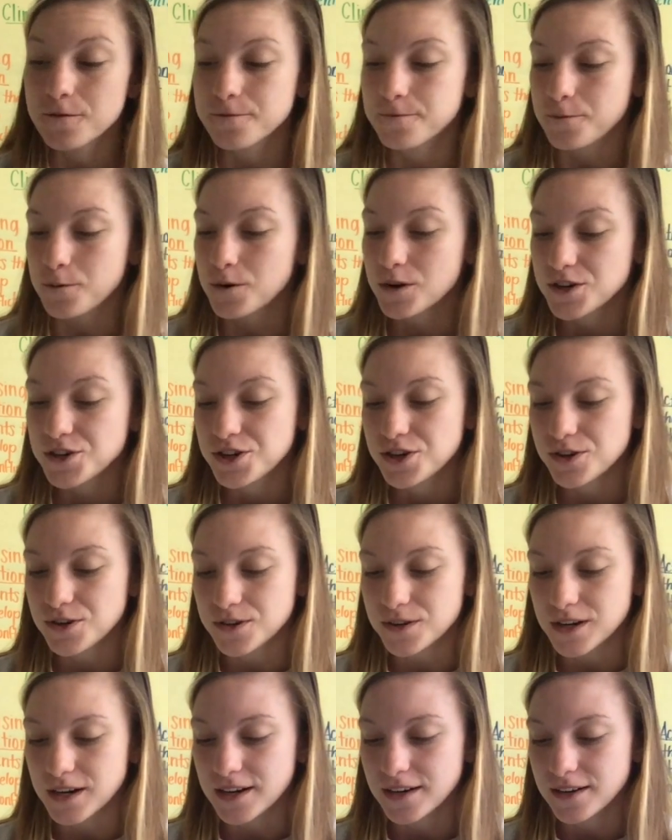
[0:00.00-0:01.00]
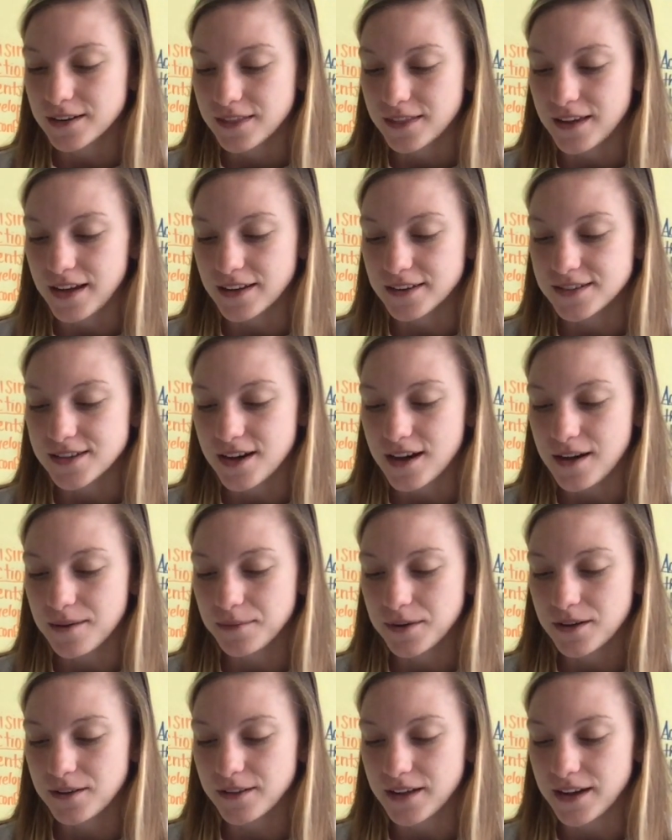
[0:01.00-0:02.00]
for sure that
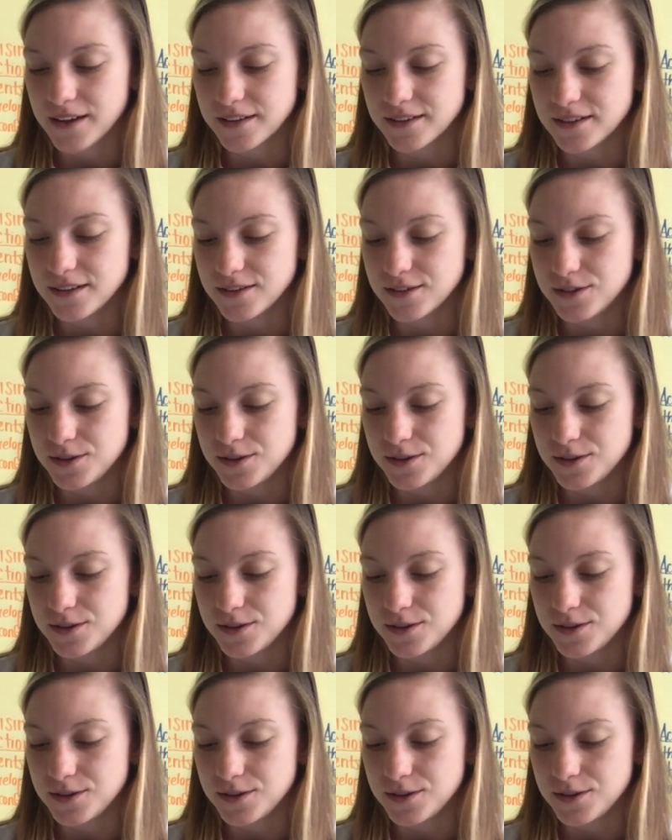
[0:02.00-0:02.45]
Tom collected